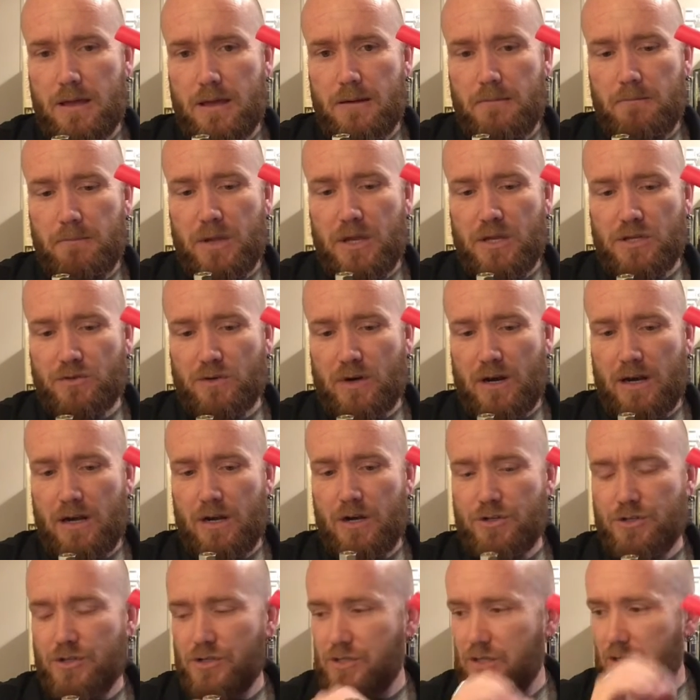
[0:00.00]
piece right here,
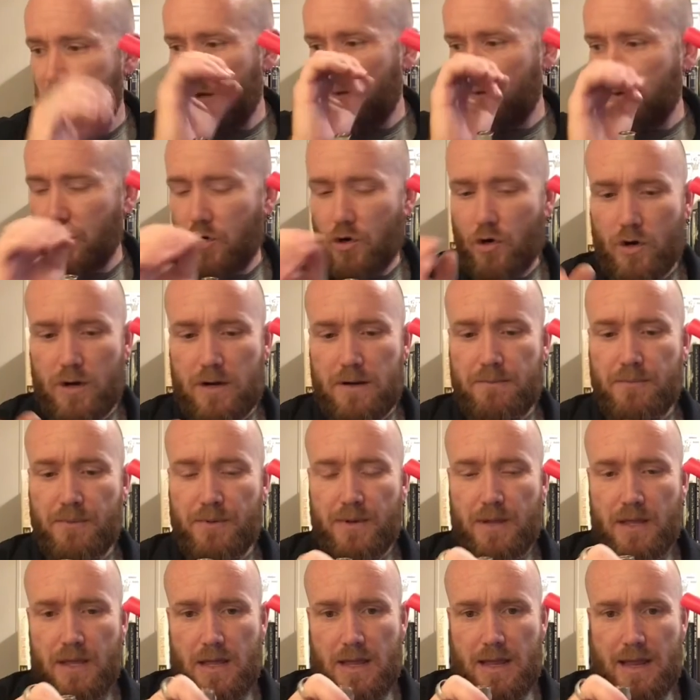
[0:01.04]
just enough to crimp,
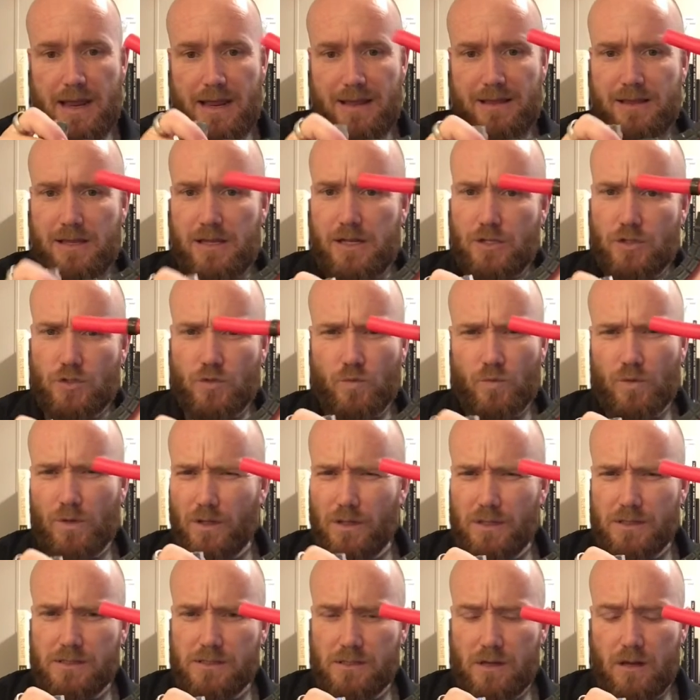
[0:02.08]
and then it's
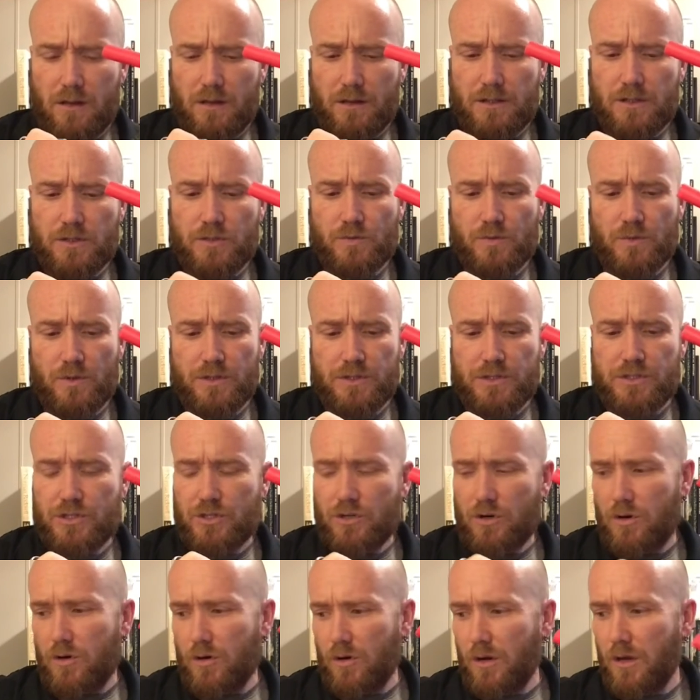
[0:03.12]
really solid, it's really
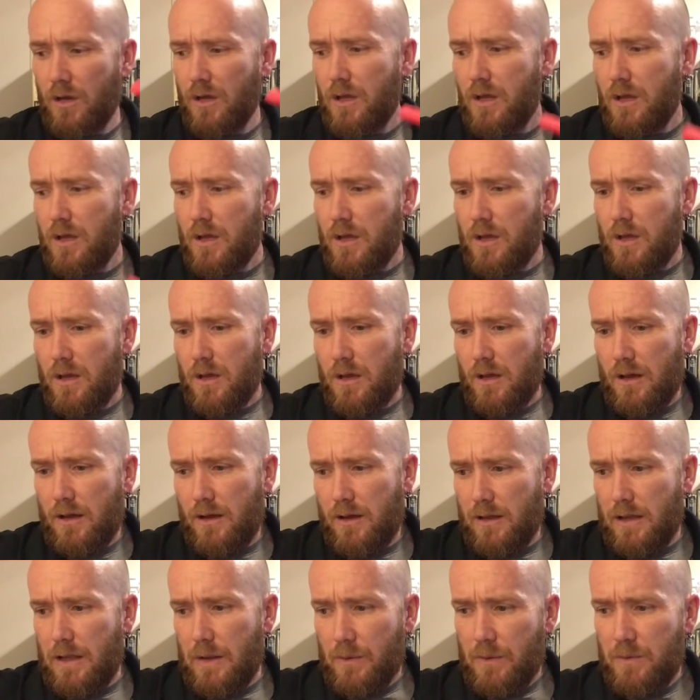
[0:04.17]
strong.
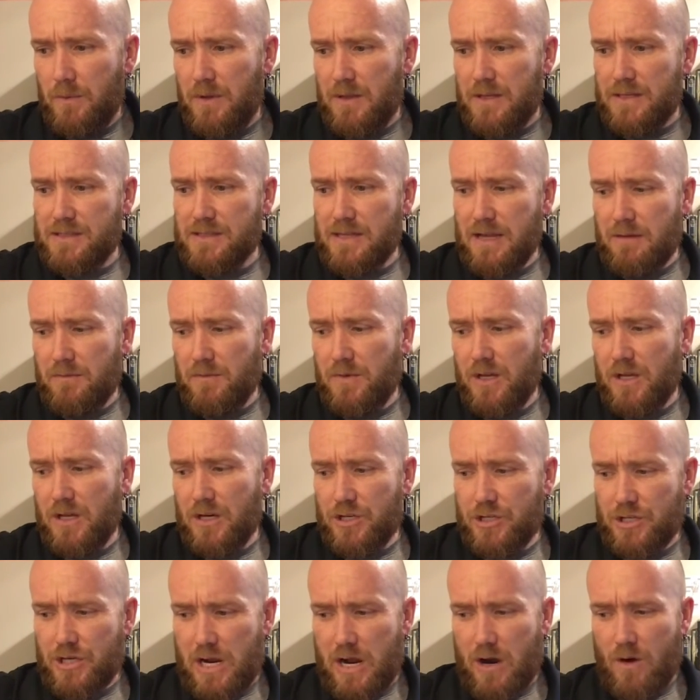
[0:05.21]
It would be the same thing in
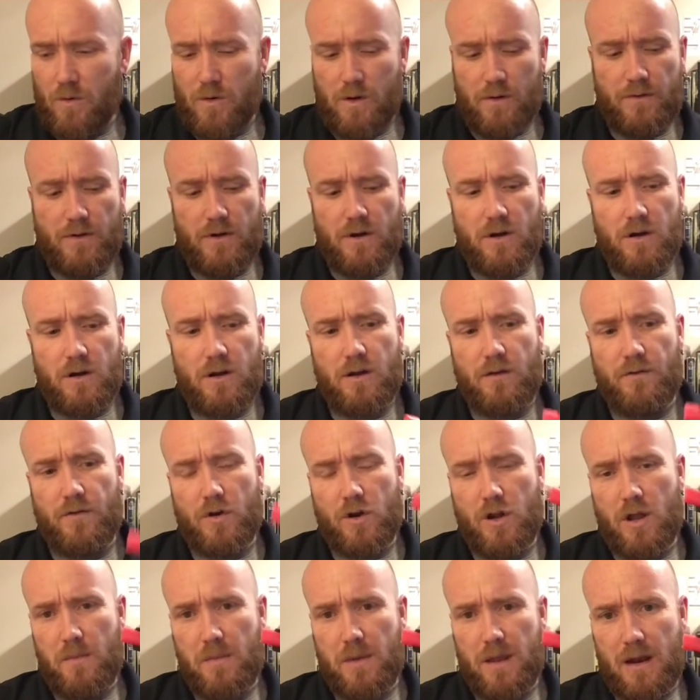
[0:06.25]
a shower. If you're
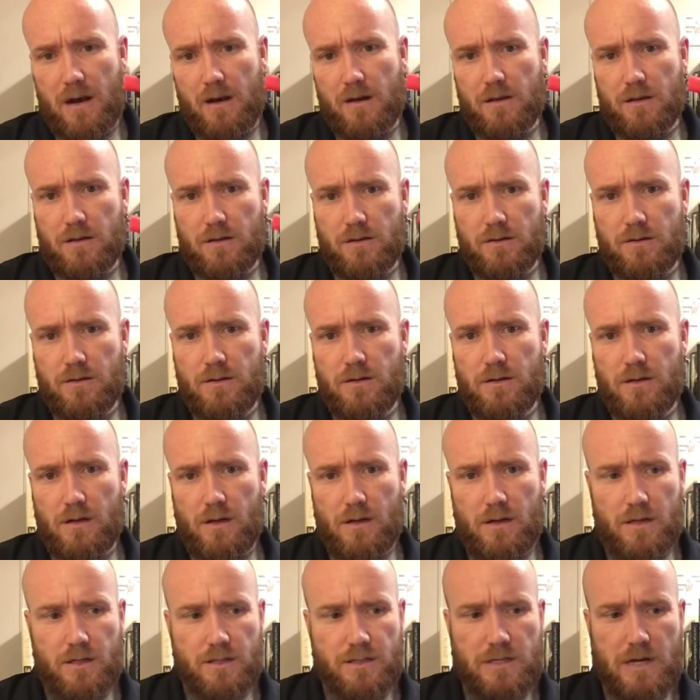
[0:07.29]
coming out of the
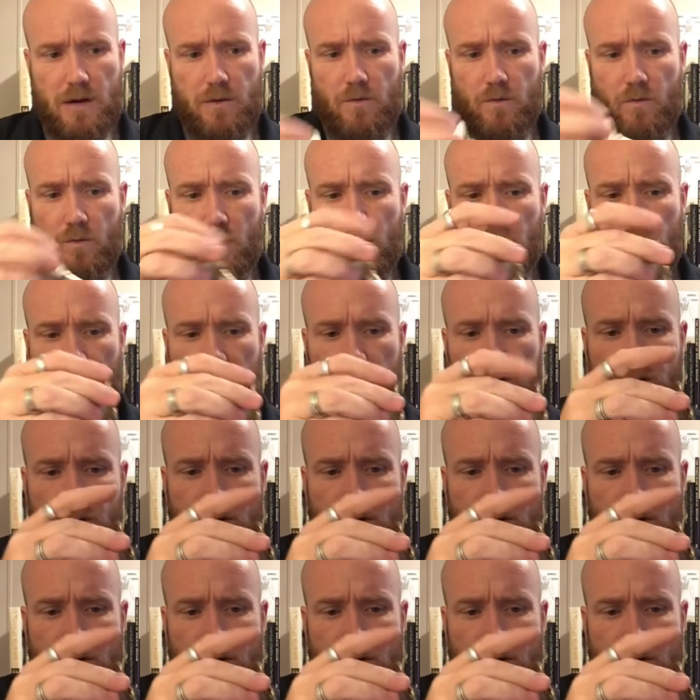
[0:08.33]
shower wall,